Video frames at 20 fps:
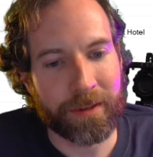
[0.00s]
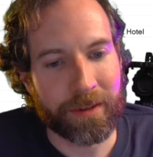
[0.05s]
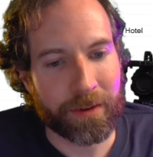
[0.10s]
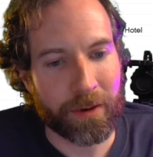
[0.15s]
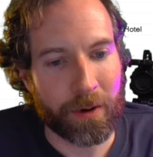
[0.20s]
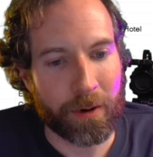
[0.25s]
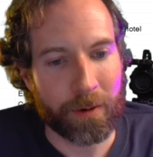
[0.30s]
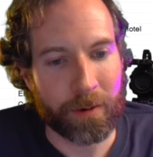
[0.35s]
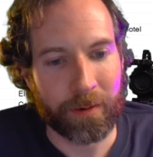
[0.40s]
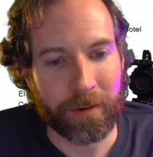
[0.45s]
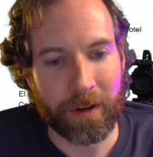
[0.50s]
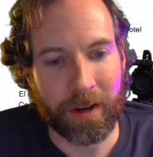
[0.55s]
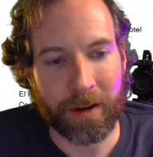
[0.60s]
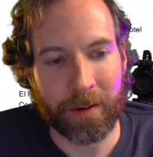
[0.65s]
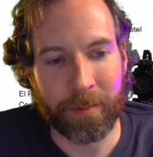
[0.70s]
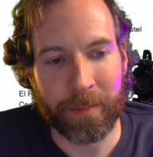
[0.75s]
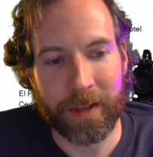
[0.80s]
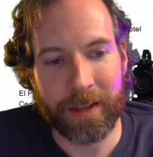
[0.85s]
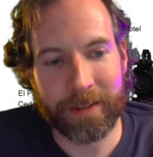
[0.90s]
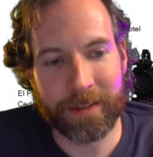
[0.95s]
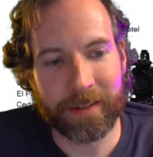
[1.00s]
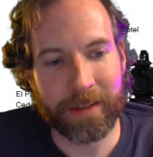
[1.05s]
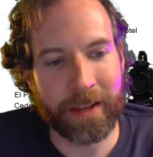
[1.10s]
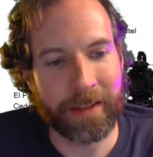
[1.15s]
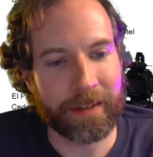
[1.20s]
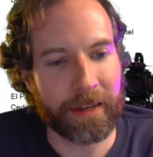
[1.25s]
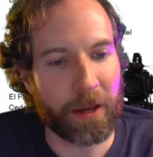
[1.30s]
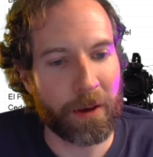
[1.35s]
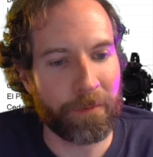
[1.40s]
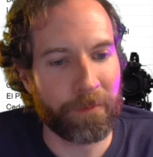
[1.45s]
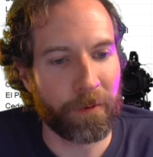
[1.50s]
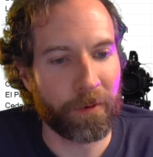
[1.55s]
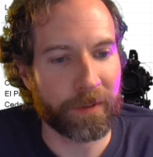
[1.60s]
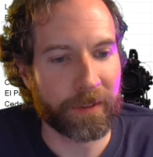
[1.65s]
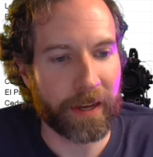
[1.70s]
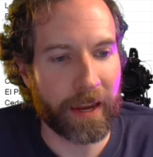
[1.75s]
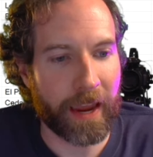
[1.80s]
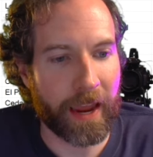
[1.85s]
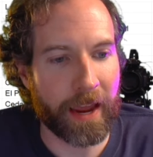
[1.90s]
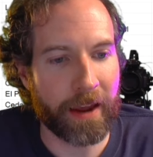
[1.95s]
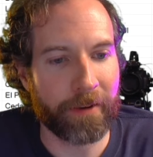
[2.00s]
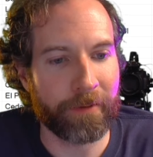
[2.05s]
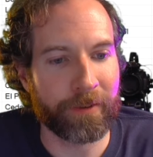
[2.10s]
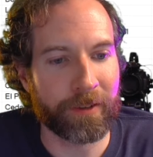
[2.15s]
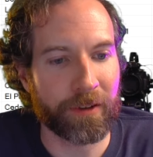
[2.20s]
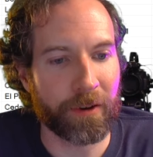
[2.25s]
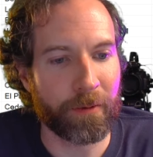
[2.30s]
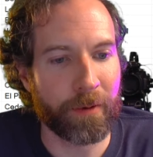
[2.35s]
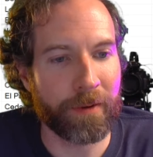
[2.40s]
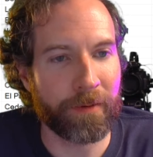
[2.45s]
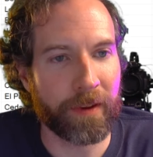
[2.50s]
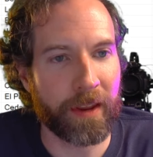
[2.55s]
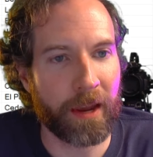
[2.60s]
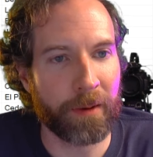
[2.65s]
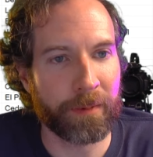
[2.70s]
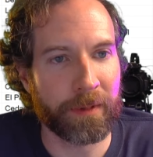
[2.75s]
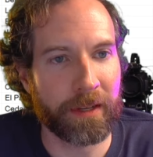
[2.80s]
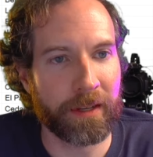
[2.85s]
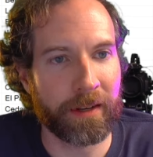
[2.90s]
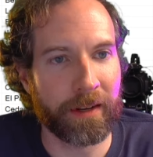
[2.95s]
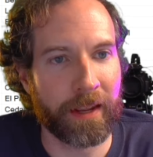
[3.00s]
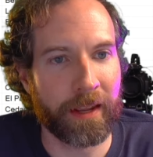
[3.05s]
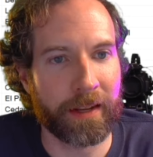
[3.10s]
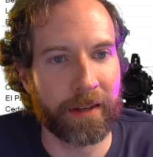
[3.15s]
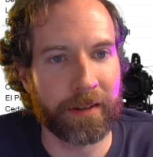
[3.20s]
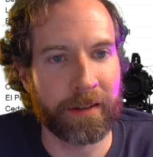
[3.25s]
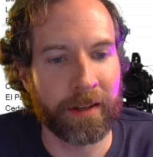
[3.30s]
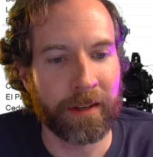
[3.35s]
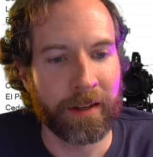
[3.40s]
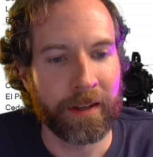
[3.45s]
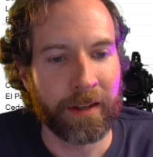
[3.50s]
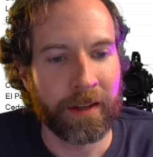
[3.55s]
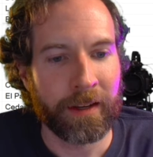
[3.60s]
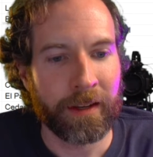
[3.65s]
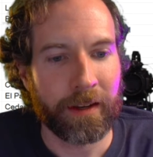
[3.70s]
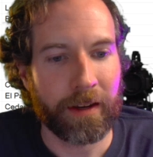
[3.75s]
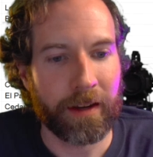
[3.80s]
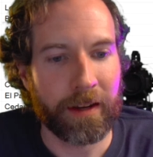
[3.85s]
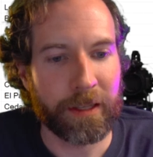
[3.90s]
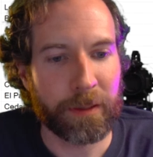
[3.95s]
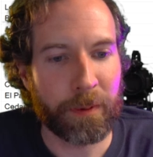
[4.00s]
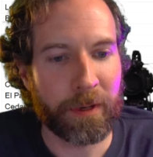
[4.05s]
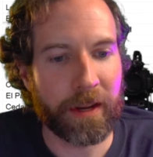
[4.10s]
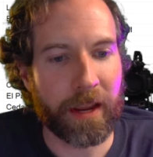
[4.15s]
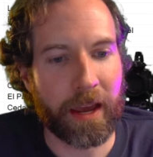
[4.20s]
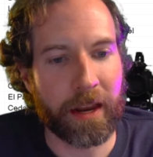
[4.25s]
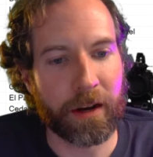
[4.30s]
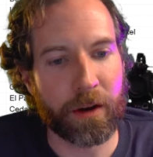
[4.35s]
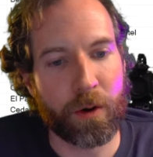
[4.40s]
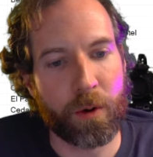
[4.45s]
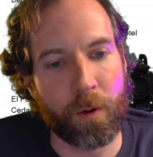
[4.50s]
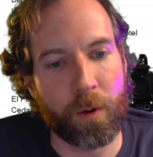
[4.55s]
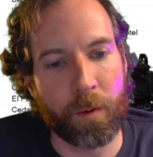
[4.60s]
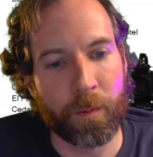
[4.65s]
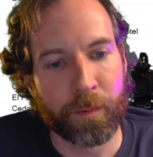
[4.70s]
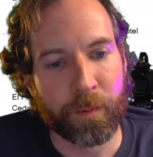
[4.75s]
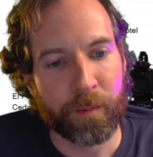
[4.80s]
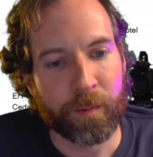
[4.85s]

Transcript: So it's helpful to have. So we've kept it, and it's been kind of cool.